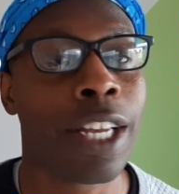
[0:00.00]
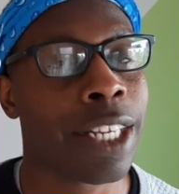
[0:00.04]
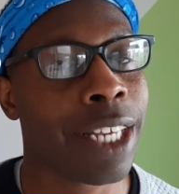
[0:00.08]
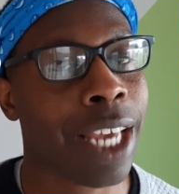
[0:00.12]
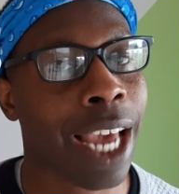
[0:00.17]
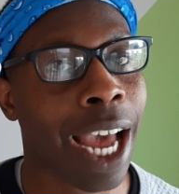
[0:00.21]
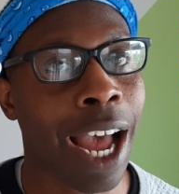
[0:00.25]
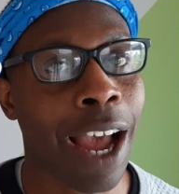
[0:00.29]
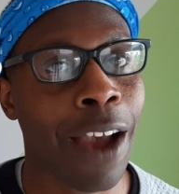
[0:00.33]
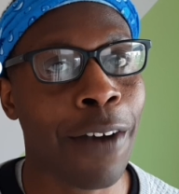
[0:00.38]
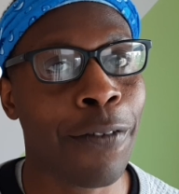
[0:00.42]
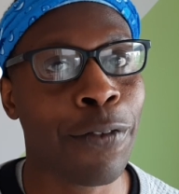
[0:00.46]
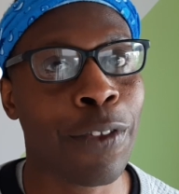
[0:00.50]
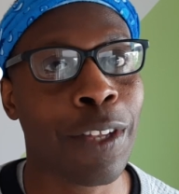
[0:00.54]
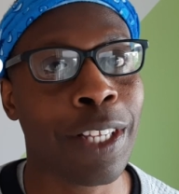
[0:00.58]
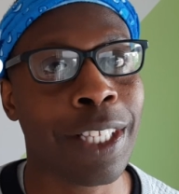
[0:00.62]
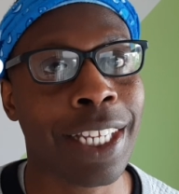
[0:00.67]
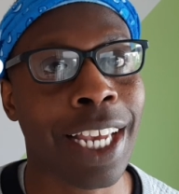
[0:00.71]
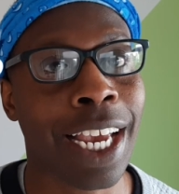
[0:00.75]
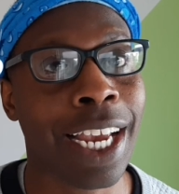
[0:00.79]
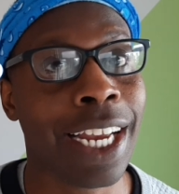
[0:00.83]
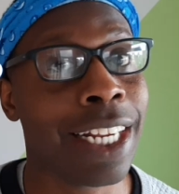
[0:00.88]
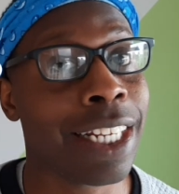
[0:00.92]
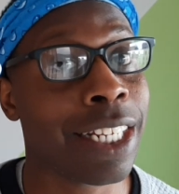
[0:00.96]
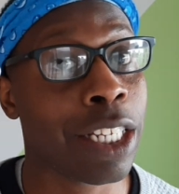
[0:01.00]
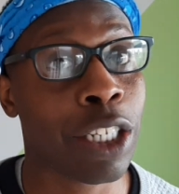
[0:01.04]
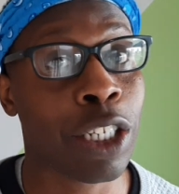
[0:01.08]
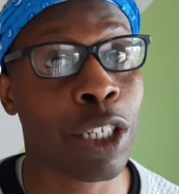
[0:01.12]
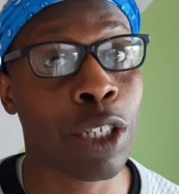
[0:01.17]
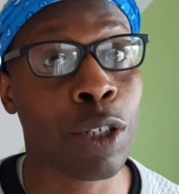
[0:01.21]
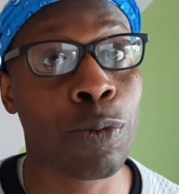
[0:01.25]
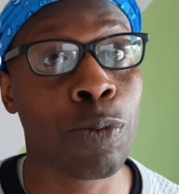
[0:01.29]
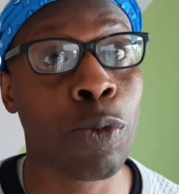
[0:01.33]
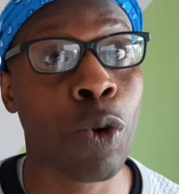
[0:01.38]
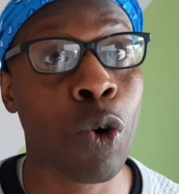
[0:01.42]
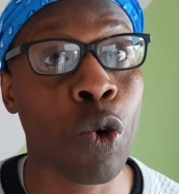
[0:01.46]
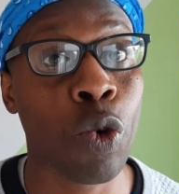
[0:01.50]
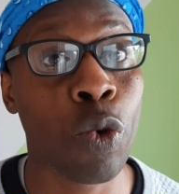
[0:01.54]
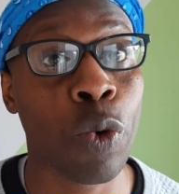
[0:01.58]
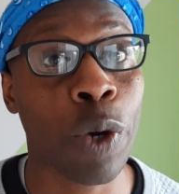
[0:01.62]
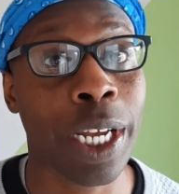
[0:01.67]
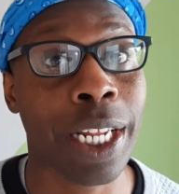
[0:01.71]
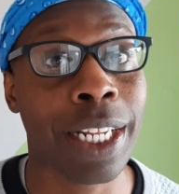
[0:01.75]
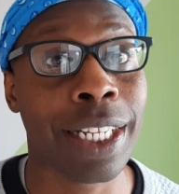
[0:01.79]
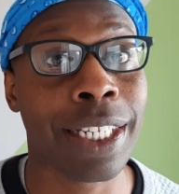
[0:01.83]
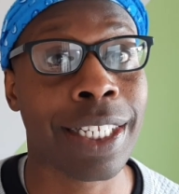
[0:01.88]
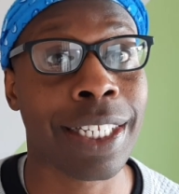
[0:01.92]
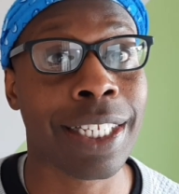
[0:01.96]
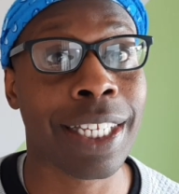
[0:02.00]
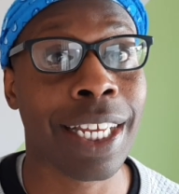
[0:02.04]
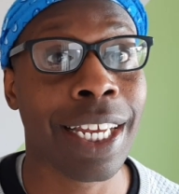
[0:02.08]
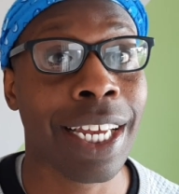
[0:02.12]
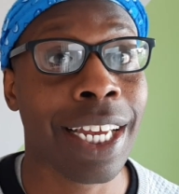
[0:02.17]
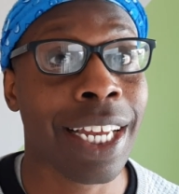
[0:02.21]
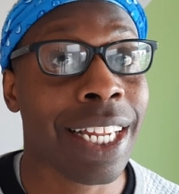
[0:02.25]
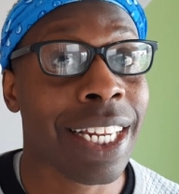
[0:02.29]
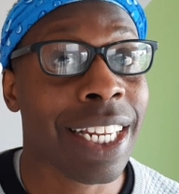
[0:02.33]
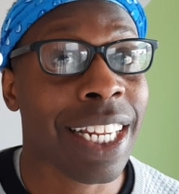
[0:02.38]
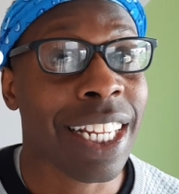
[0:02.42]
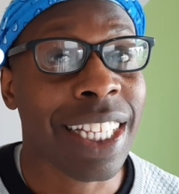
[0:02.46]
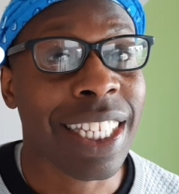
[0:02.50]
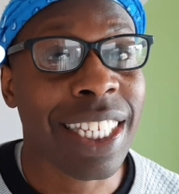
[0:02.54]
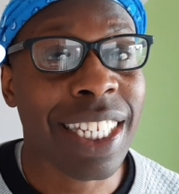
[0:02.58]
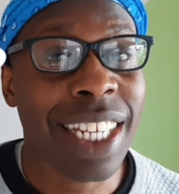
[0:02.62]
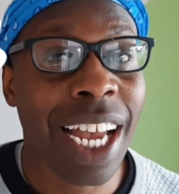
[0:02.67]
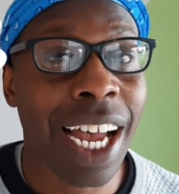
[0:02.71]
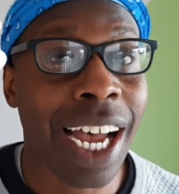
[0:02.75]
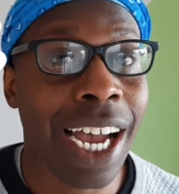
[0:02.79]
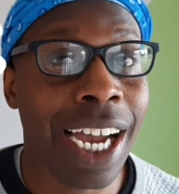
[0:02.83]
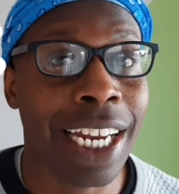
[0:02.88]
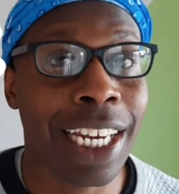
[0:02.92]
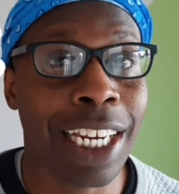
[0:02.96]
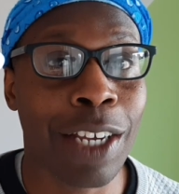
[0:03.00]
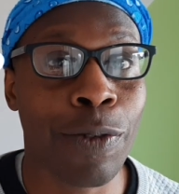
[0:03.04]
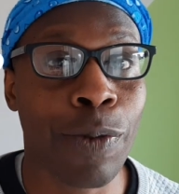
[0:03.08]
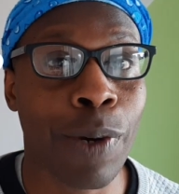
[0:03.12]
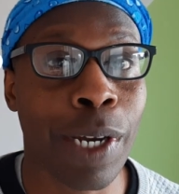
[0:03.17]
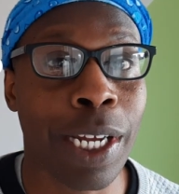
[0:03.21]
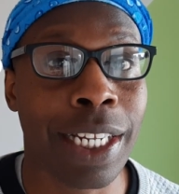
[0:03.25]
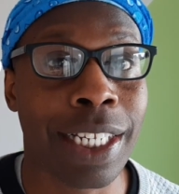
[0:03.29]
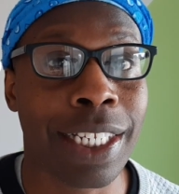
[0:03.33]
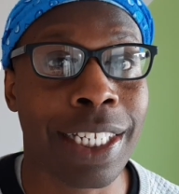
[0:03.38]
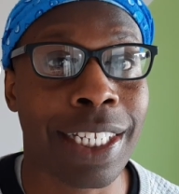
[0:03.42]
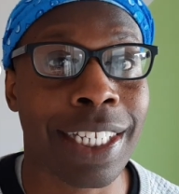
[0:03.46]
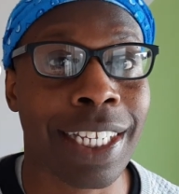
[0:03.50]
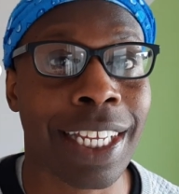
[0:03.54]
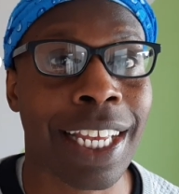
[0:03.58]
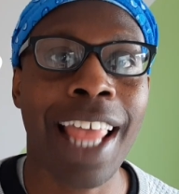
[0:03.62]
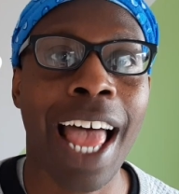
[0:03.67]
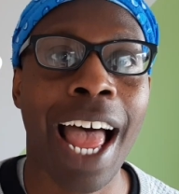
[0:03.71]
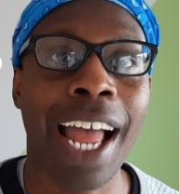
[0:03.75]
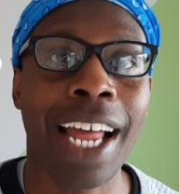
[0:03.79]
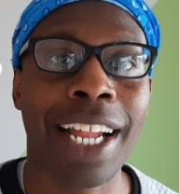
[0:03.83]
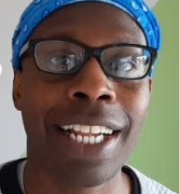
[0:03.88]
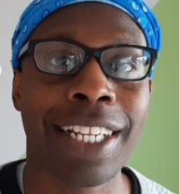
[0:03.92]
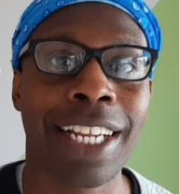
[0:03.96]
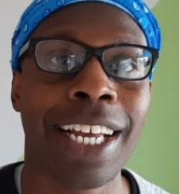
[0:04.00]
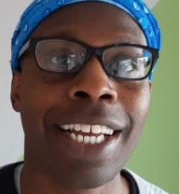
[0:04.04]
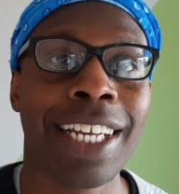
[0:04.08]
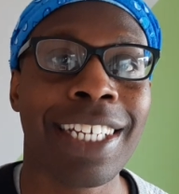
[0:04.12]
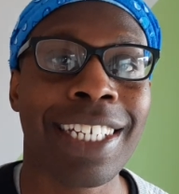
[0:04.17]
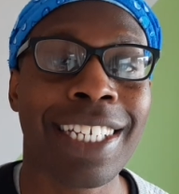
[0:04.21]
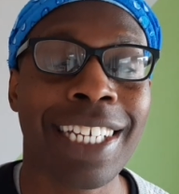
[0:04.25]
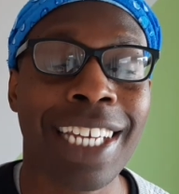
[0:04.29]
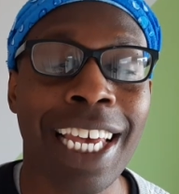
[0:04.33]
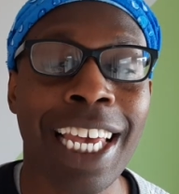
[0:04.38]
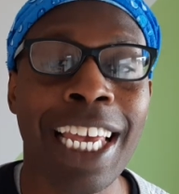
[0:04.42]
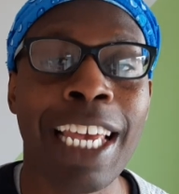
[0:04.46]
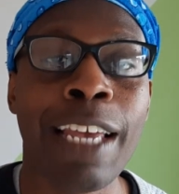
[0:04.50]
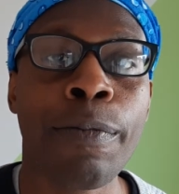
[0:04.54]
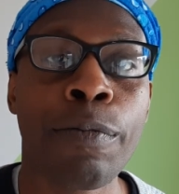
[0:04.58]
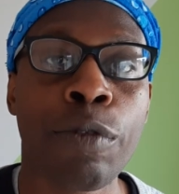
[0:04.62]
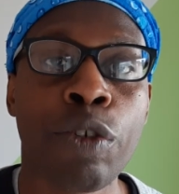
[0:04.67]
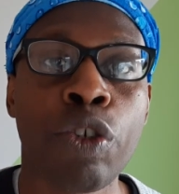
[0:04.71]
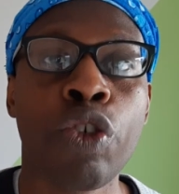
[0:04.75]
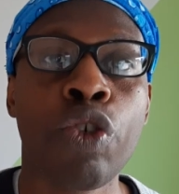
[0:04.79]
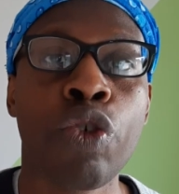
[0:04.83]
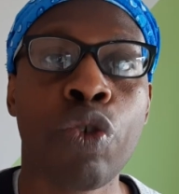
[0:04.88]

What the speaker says: You have to take the small wins, the tiny wins, that keeps you